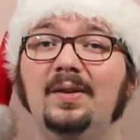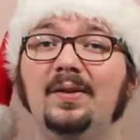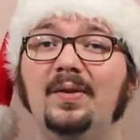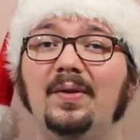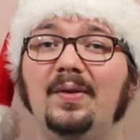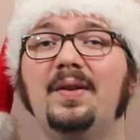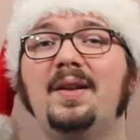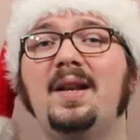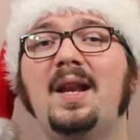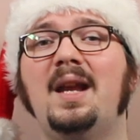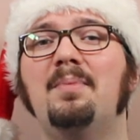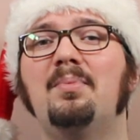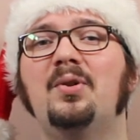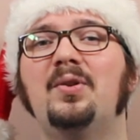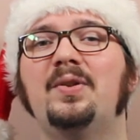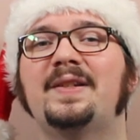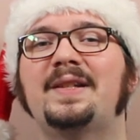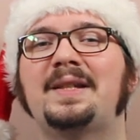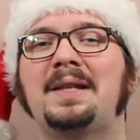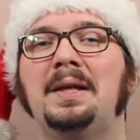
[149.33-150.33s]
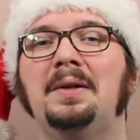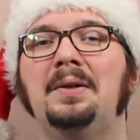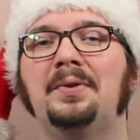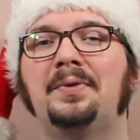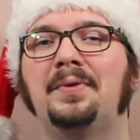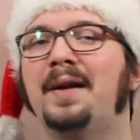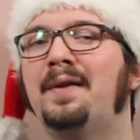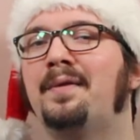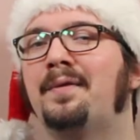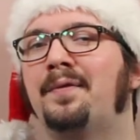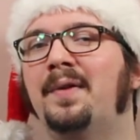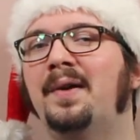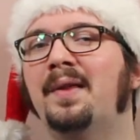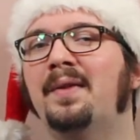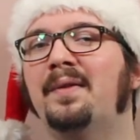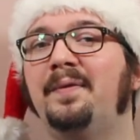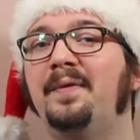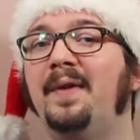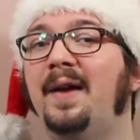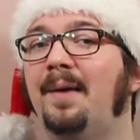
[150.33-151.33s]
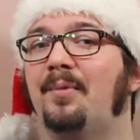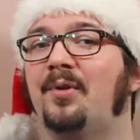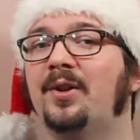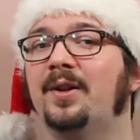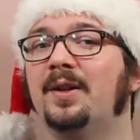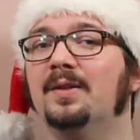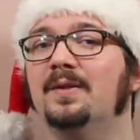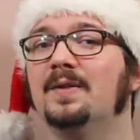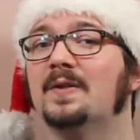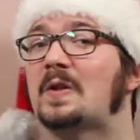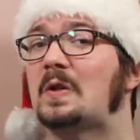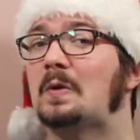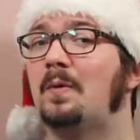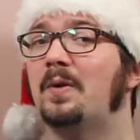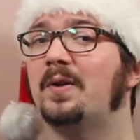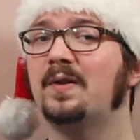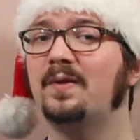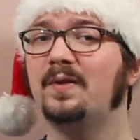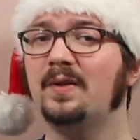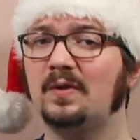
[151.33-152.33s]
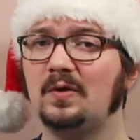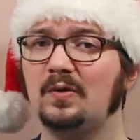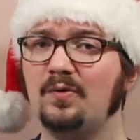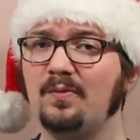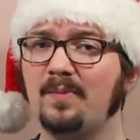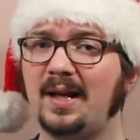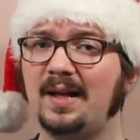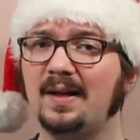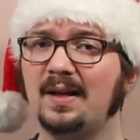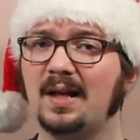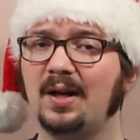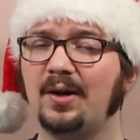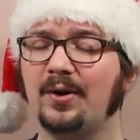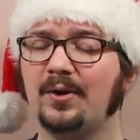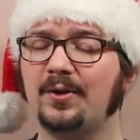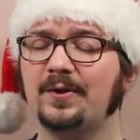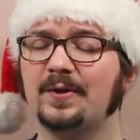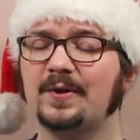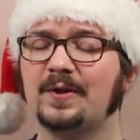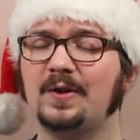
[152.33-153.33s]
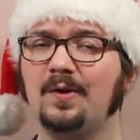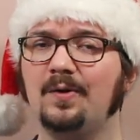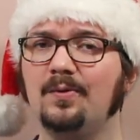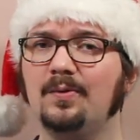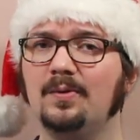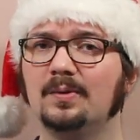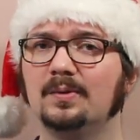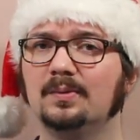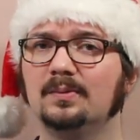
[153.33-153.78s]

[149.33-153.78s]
The neighbor is killed right in front of the family, so what do the two main characters do?